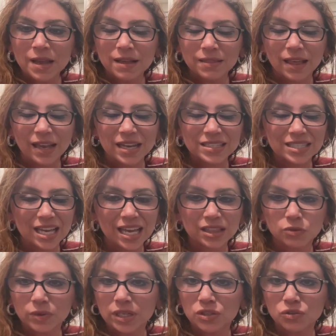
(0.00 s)
Like I said,
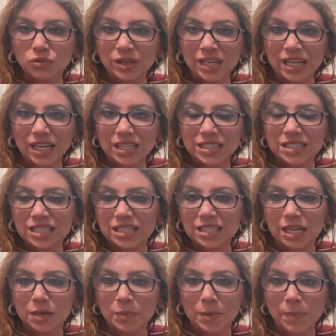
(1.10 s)
3 ingredients. It's
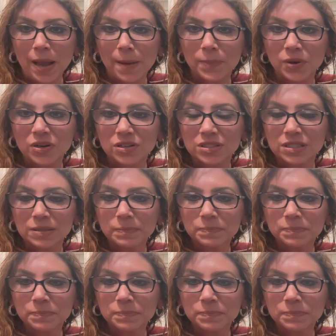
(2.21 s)
gonna be peppers,